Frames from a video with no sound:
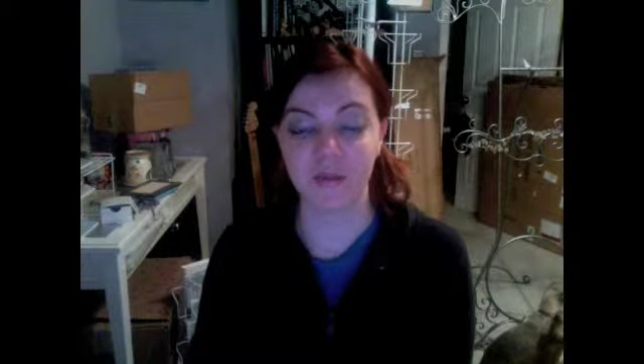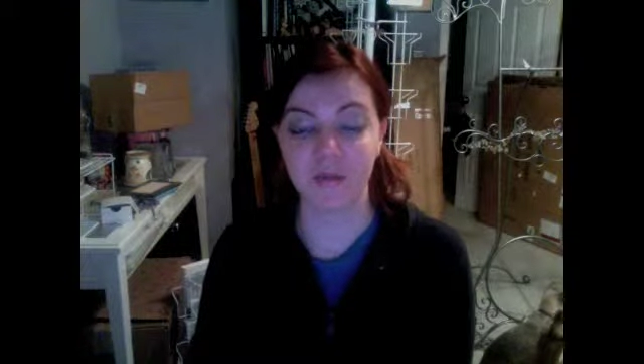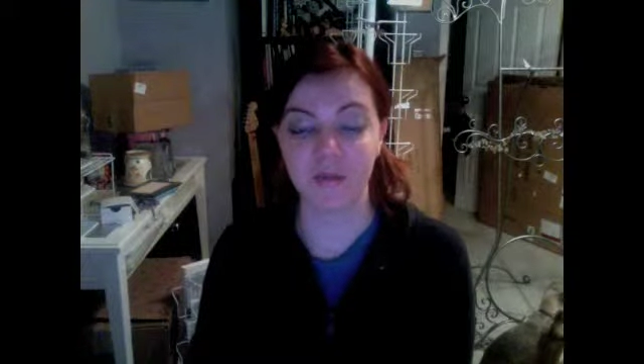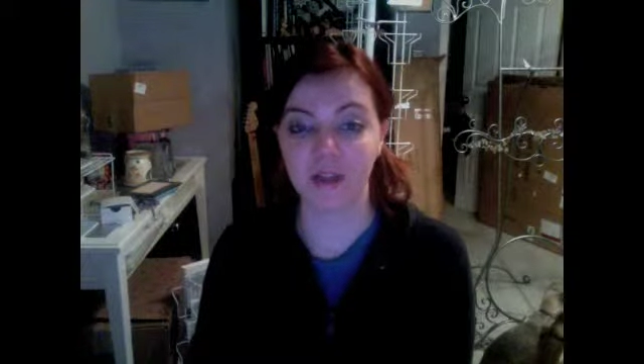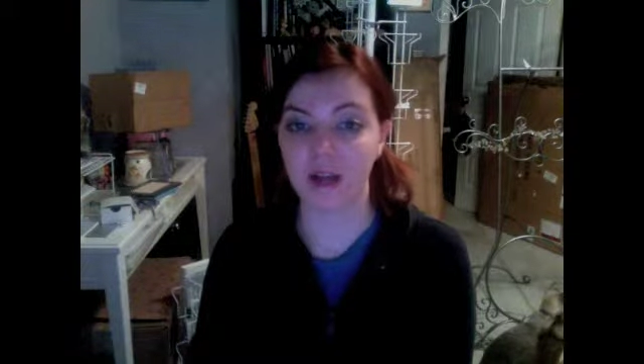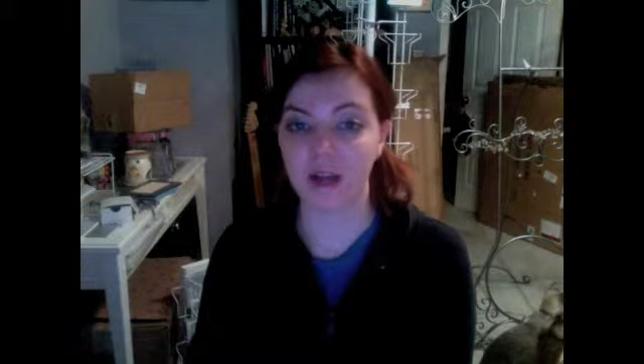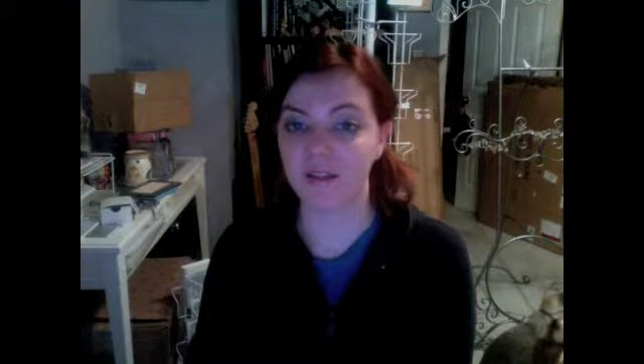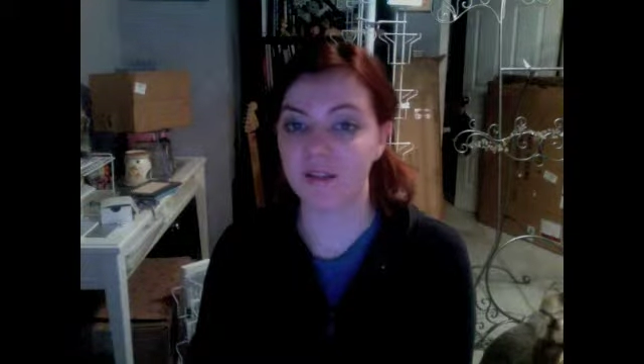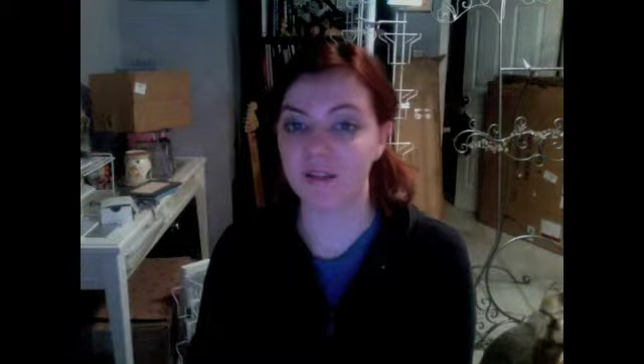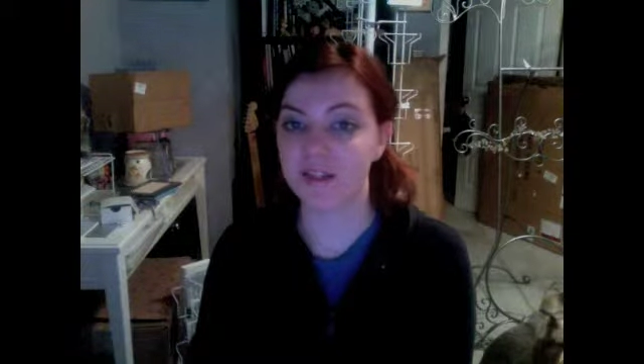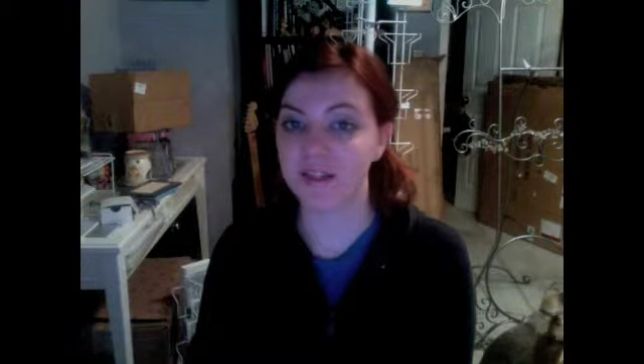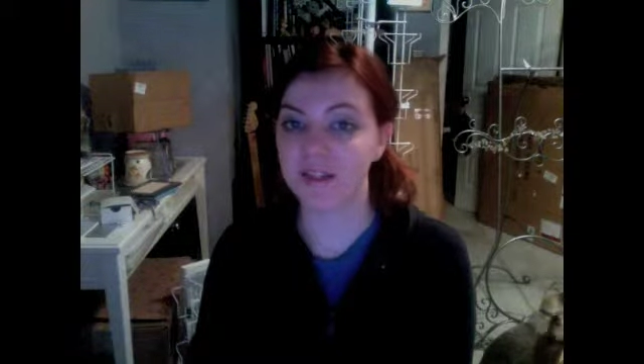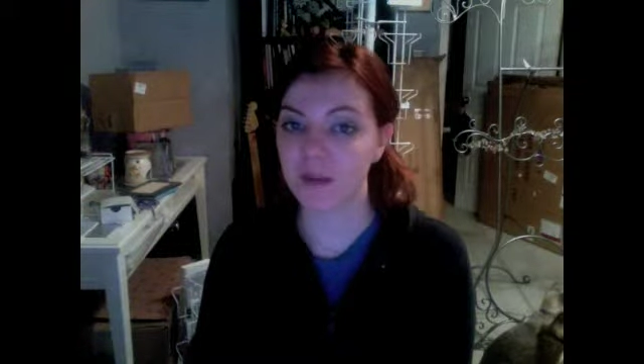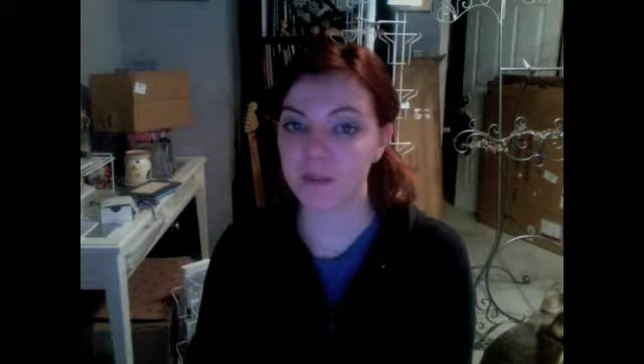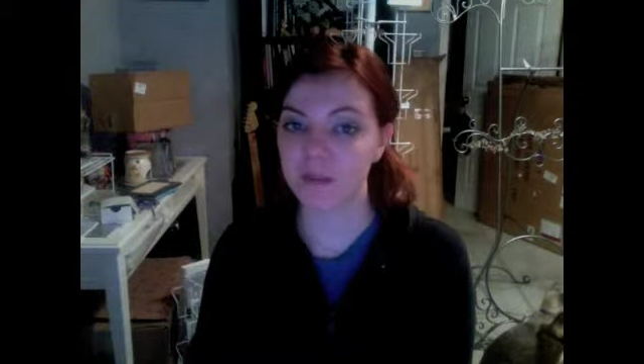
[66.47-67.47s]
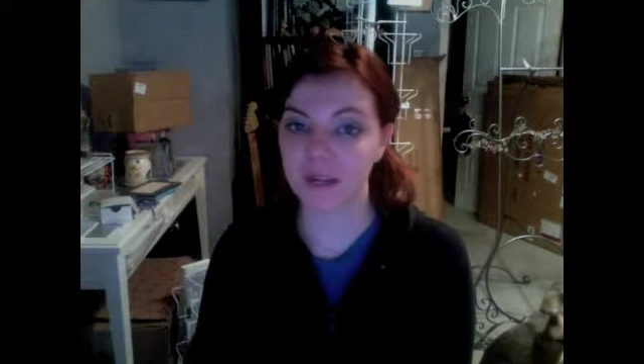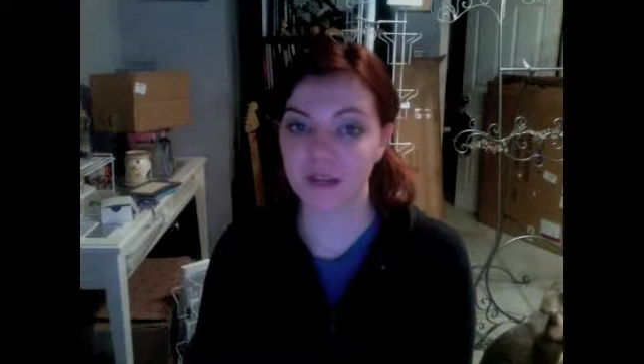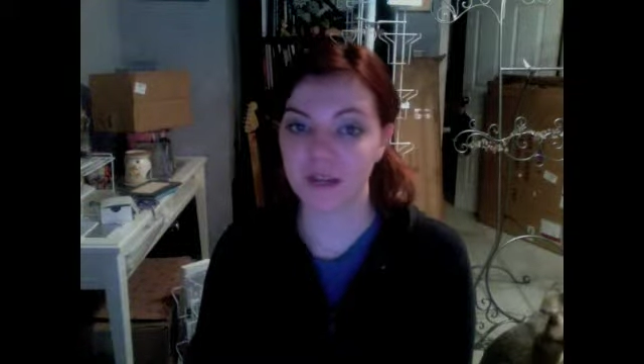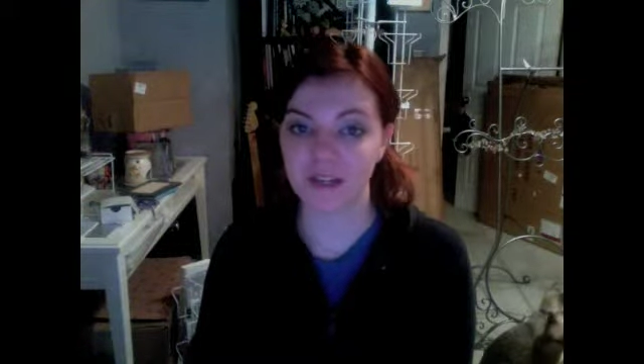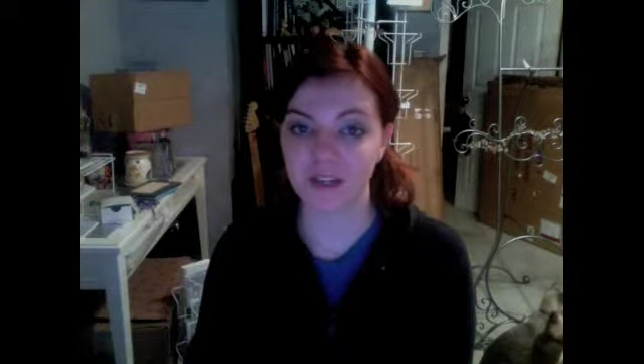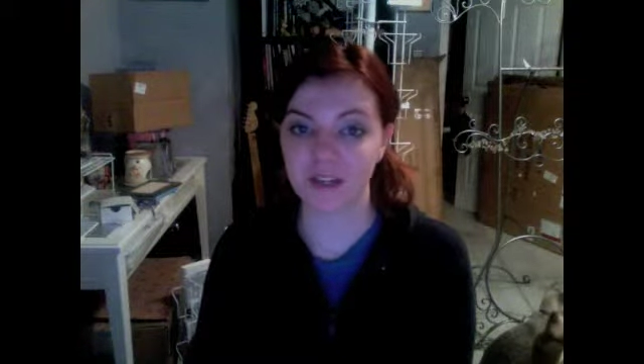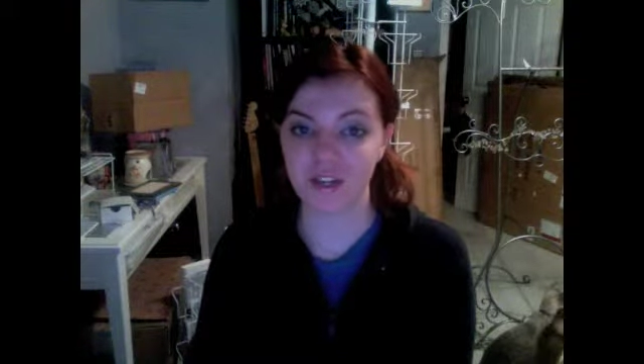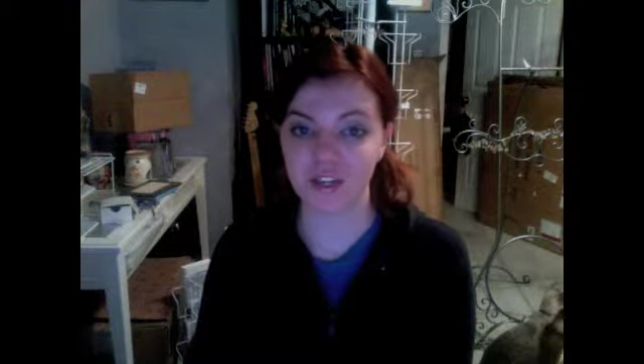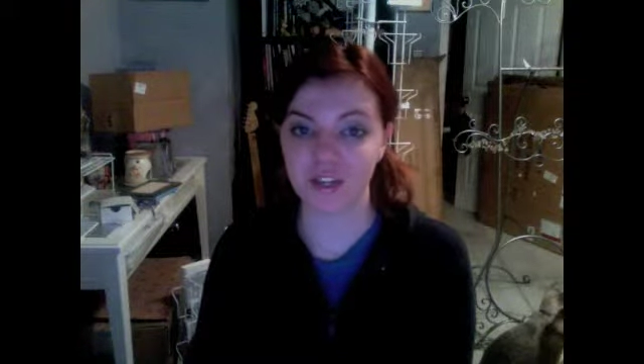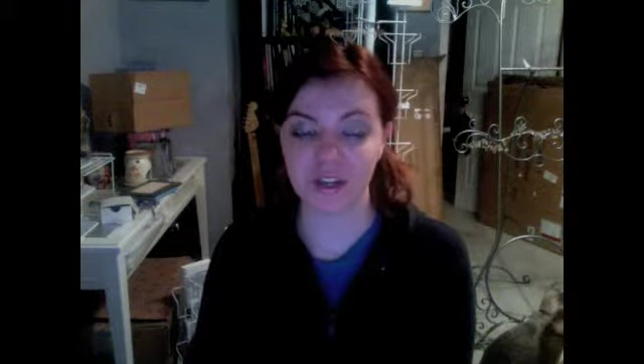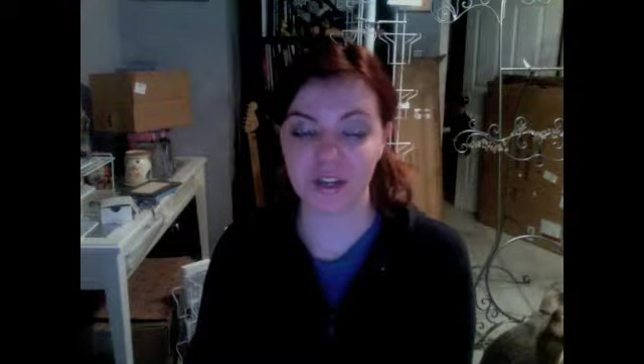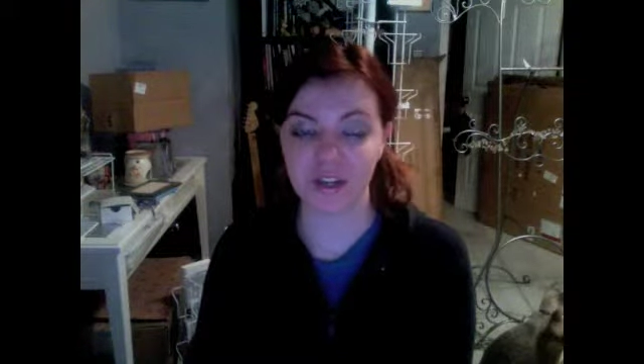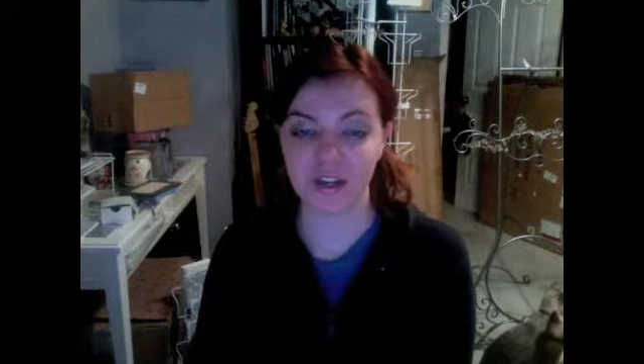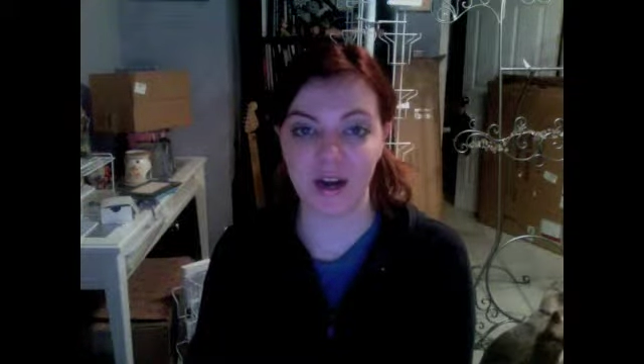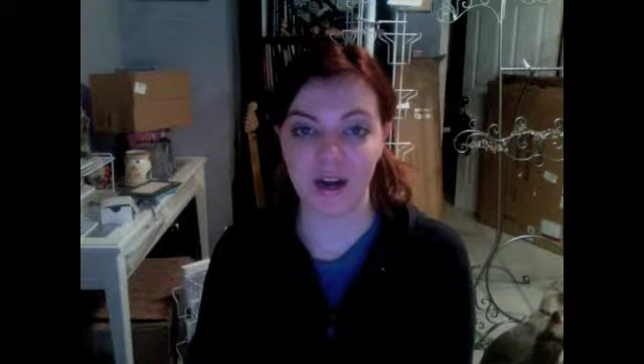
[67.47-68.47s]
a lot of things coming out next year.